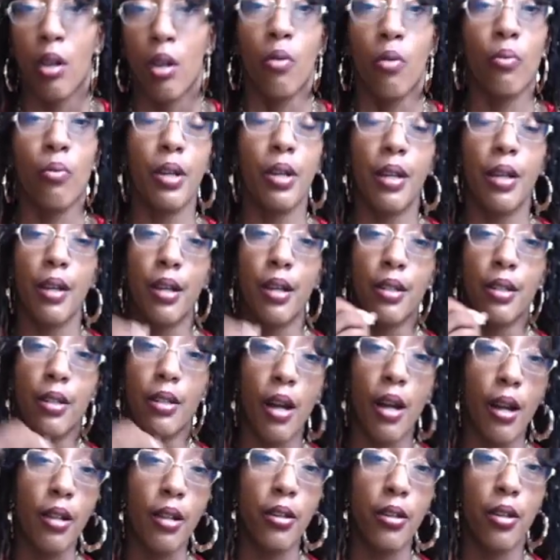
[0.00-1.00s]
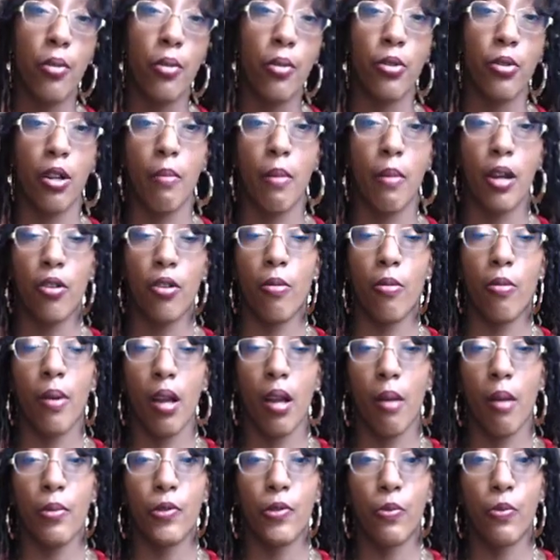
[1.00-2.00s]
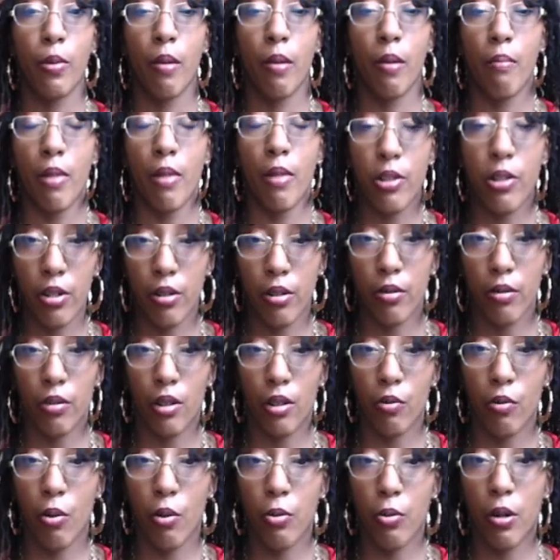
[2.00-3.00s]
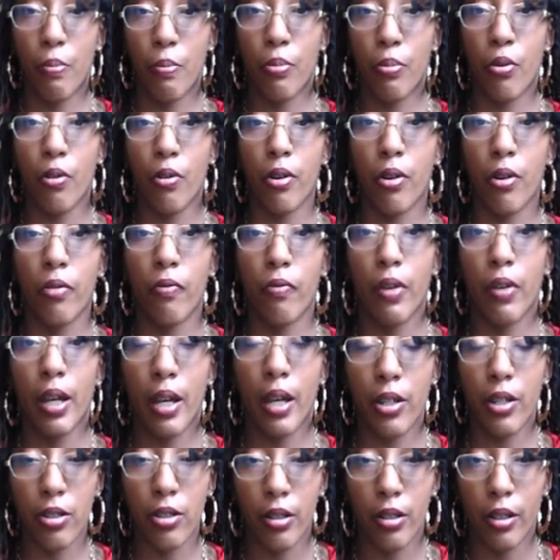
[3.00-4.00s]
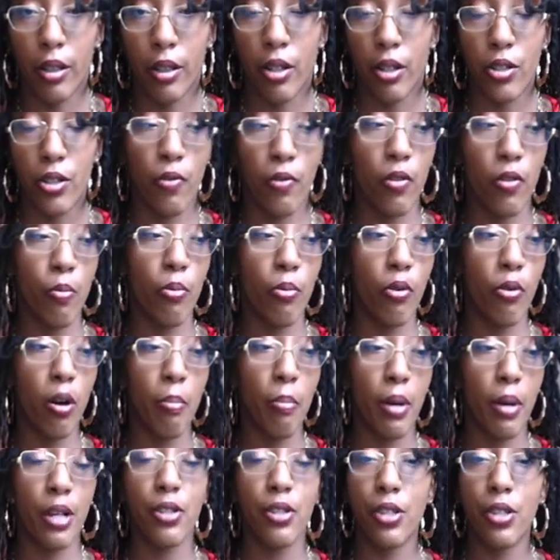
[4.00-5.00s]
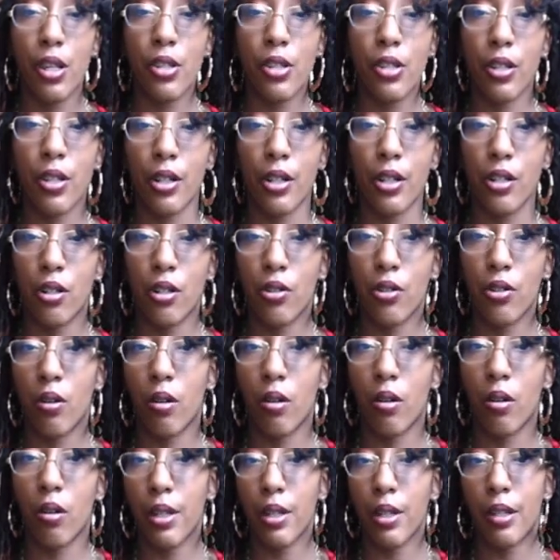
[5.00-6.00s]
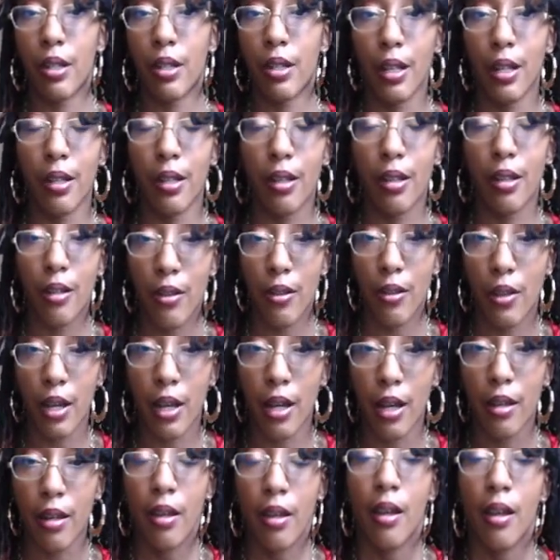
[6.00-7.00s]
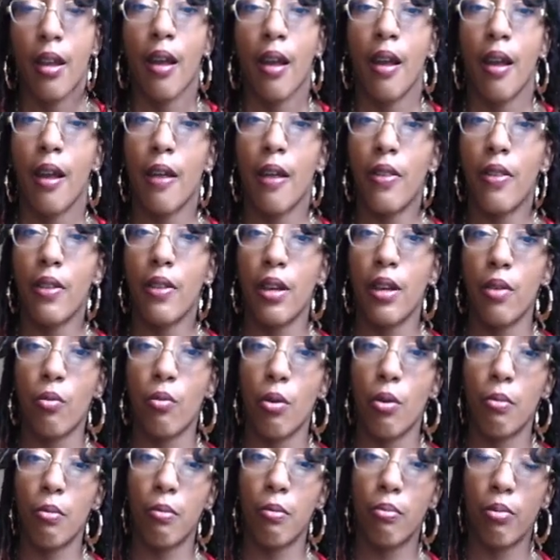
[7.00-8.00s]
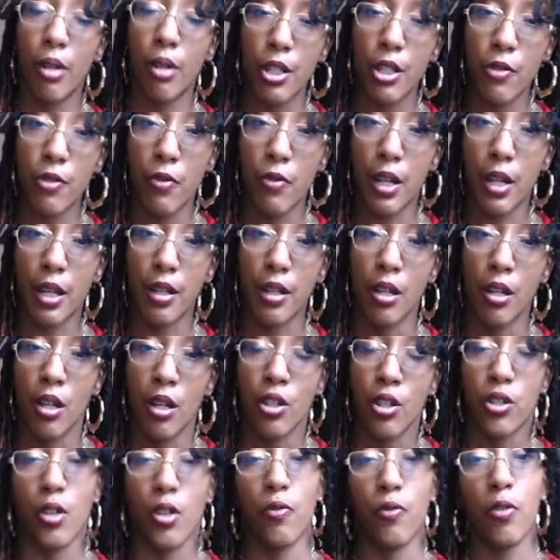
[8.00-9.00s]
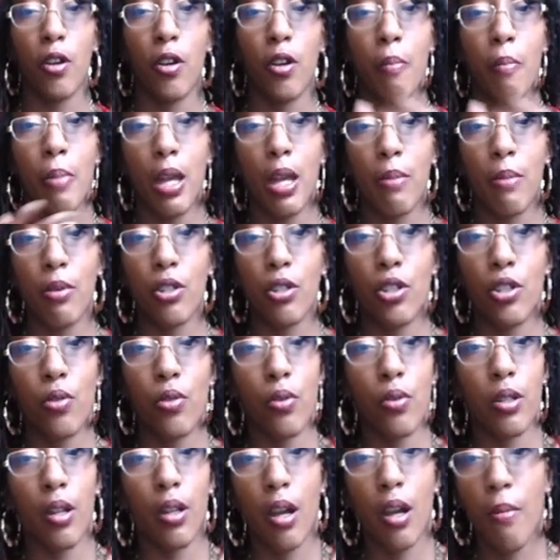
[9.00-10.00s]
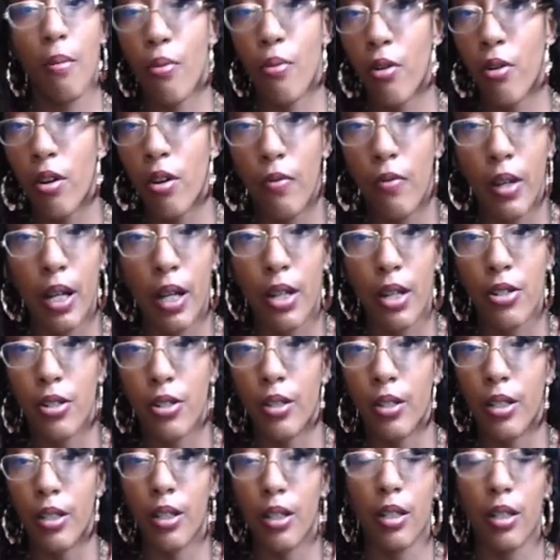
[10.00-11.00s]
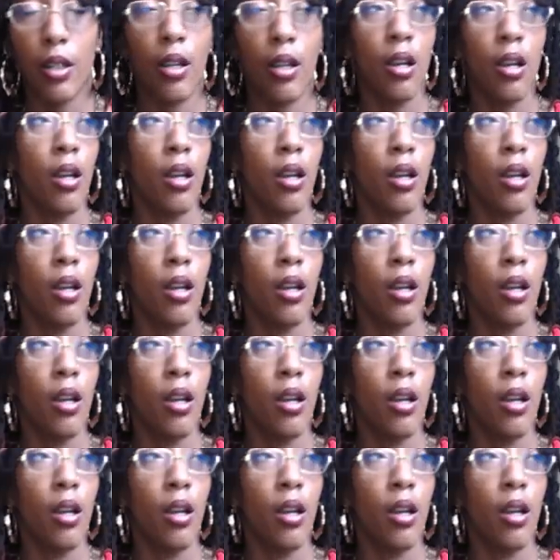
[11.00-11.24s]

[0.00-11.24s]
We get inoculated with our microbiomes from our mother when we're born vaginally. So if you're born by C-section, you're already not getting that. And then when we're breastfed. So if you have babies who were not born vaginally